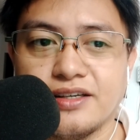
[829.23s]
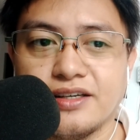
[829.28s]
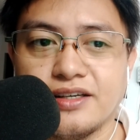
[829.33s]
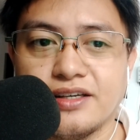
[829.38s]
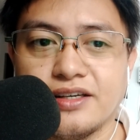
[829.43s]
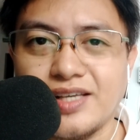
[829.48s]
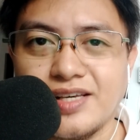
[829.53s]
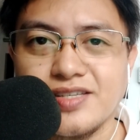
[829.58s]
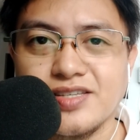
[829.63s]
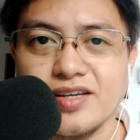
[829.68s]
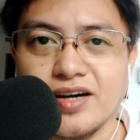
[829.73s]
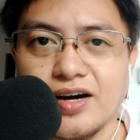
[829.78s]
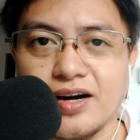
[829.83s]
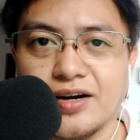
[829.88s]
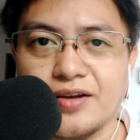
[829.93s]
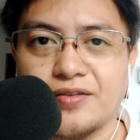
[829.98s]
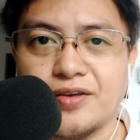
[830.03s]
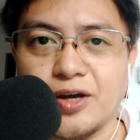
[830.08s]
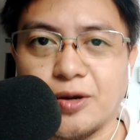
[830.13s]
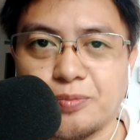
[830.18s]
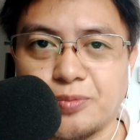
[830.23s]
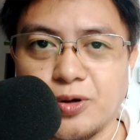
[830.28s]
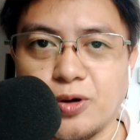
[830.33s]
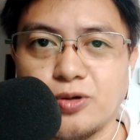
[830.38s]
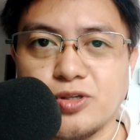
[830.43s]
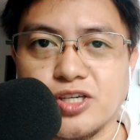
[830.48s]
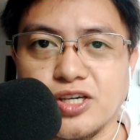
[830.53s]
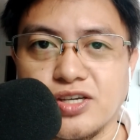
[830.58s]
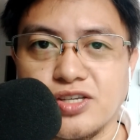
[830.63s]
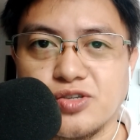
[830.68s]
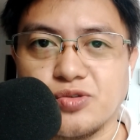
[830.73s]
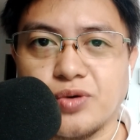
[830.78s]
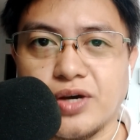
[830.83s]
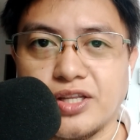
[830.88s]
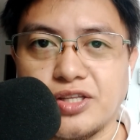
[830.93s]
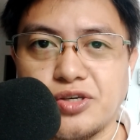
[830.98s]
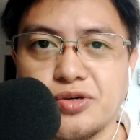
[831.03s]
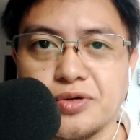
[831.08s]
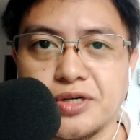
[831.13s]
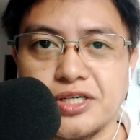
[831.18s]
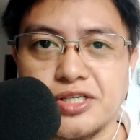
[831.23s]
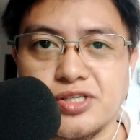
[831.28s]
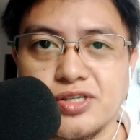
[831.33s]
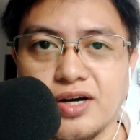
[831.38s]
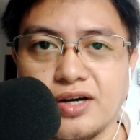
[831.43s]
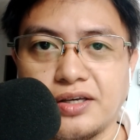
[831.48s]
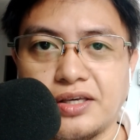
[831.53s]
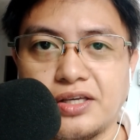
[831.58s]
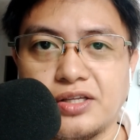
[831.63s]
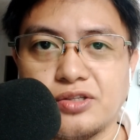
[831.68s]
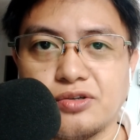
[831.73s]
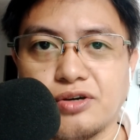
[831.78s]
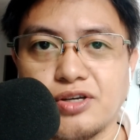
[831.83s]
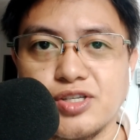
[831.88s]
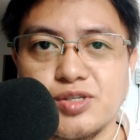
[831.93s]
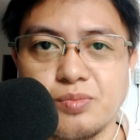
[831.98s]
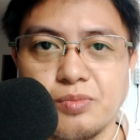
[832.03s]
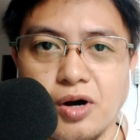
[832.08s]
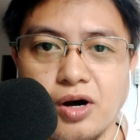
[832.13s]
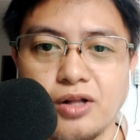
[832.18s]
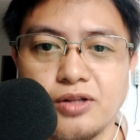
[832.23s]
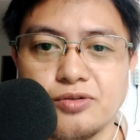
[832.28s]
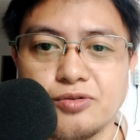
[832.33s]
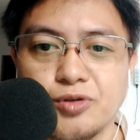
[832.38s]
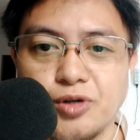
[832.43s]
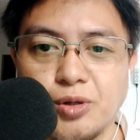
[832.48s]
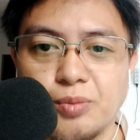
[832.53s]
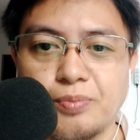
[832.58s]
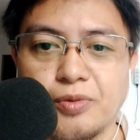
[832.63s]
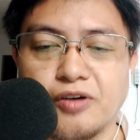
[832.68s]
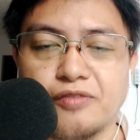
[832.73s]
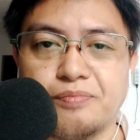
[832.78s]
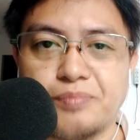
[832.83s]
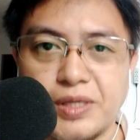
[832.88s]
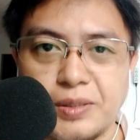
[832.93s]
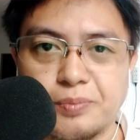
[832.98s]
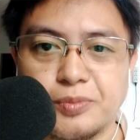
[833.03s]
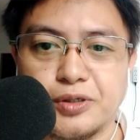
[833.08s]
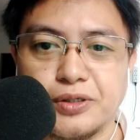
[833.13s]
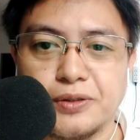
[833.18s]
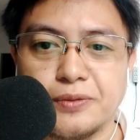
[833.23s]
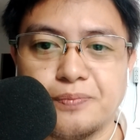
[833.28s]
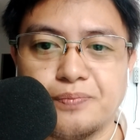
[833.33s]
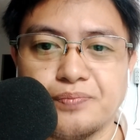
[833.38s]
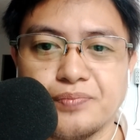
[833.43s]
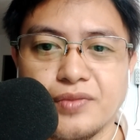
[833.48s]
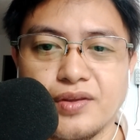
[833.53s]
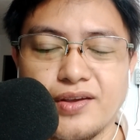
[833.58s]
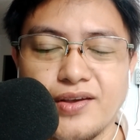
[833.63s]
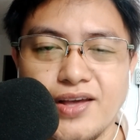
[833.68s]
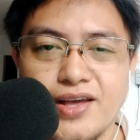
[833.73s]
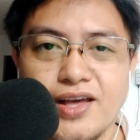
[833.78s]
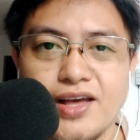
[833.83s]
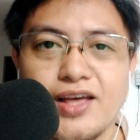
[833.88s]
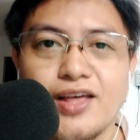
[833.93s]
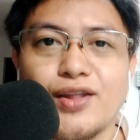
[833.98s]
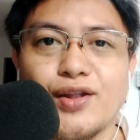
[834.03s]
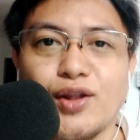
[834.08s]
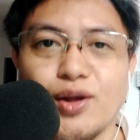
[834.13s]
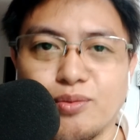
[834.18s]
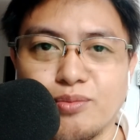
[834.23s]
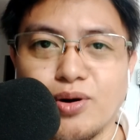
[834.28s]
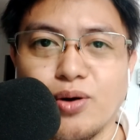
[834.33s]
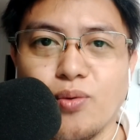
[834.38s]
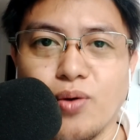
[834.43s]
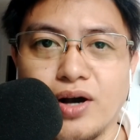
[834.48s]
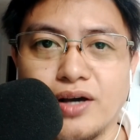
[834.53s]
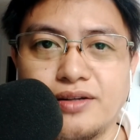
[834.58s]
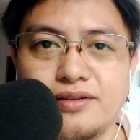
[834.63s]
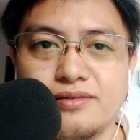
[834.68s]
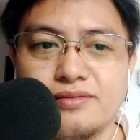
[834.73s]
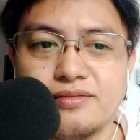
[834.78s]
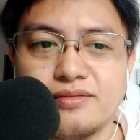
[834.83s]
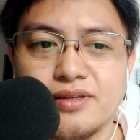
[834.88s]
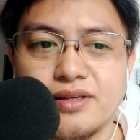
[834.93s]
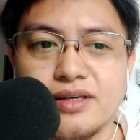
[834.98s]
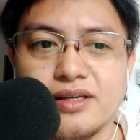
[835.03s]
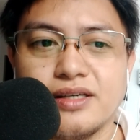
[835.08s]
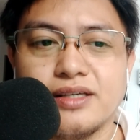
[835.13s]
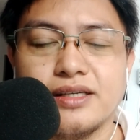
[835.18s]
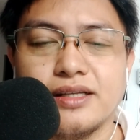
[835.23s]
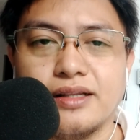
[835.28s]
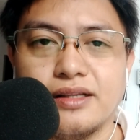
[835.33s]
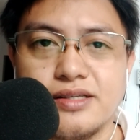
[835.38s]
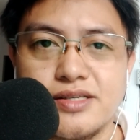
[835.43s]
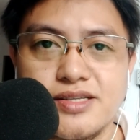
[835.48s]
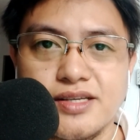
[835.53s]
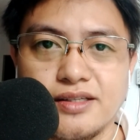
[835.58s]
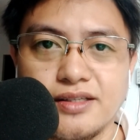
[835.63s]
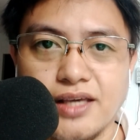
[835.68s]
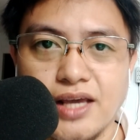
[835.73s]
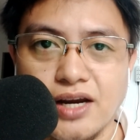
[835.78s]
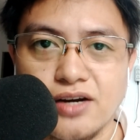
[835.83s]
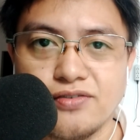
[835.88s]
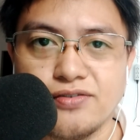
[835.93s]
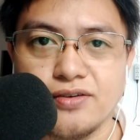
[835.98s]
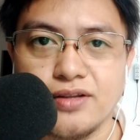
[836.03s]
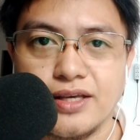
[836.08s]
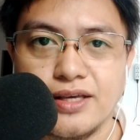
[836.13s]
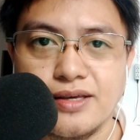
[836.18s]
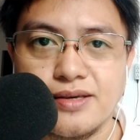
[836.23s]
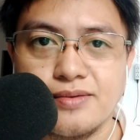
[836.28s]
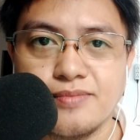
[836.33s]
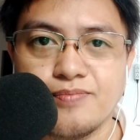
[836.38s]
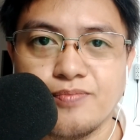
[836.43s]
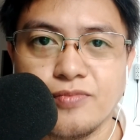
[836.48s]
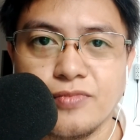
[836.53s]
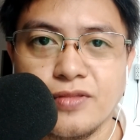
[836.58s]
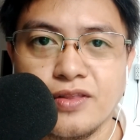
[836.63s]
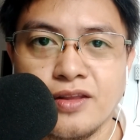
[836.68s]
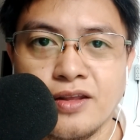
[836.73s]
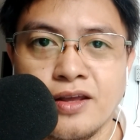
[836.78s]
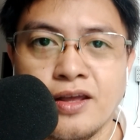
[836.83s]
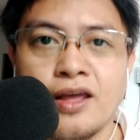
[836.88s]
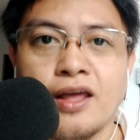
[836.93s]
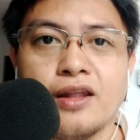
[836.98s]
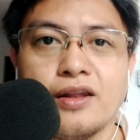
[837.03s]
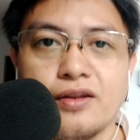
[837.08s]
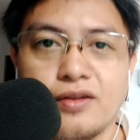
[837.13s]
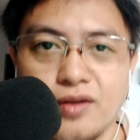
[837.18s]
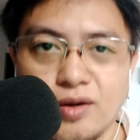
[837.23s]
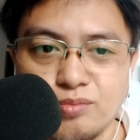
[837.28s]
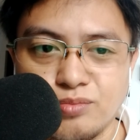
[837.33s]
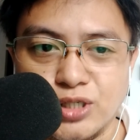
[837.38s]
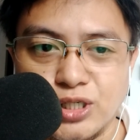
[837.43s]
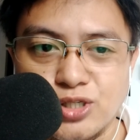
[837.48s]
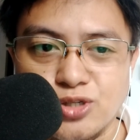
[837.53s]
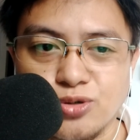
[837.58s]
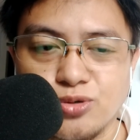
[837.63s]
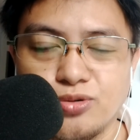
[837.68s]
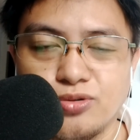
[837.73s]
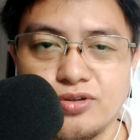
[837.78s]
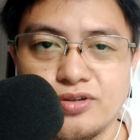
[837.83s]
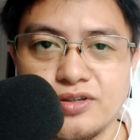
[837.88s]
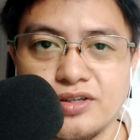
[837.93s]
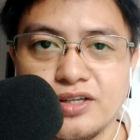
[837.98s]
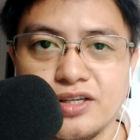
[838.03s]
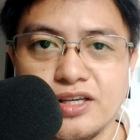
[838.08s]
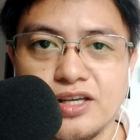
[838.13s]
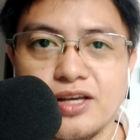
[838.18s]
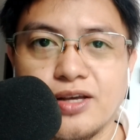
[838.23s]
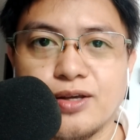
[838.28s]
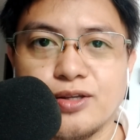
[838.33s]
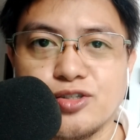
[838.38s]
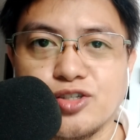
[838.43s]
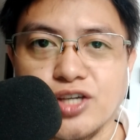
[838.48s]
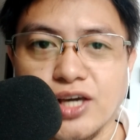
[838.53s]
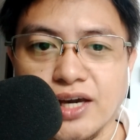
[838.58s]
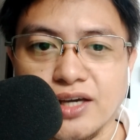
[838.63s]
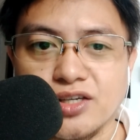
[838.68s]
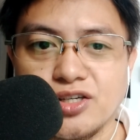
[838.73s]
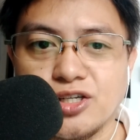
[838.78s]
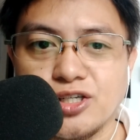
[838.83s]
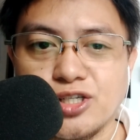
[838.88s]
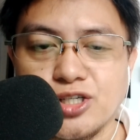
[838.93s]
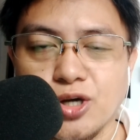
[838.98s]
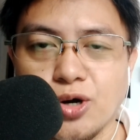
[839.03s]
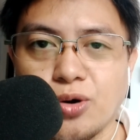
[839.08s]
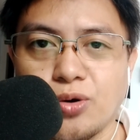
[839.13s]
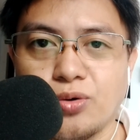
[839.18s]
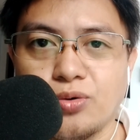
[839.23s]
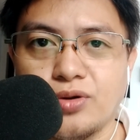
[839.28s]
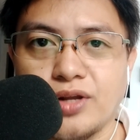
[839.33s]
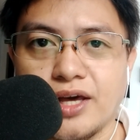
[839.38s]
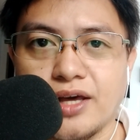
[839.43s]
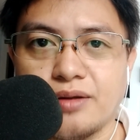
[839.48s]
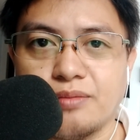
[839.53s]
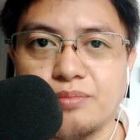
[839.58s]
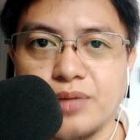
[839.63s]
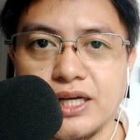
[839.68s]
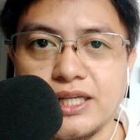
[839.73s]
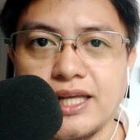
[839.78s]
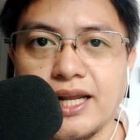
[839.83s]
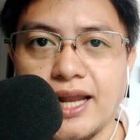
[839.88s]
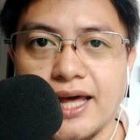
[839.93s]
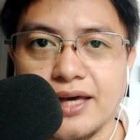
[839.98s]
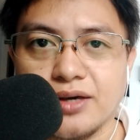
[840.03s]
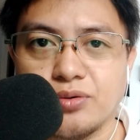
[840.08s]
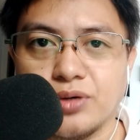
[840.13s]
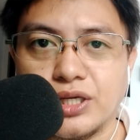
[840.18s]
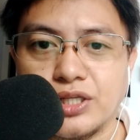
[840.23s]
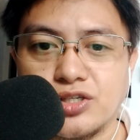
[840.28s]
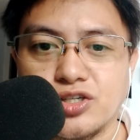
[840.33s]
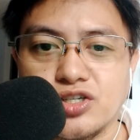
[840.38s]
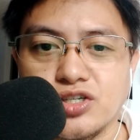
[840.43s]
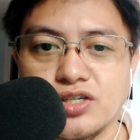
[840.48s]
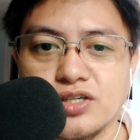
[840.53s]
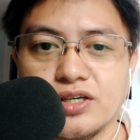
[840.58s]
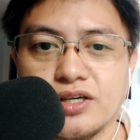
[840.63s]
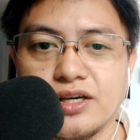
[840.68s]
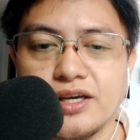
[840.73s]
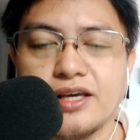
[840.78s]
These are the approaches when you are talking to a small group of people. Number 1, listen carefully. Number 2, check your tone and body language.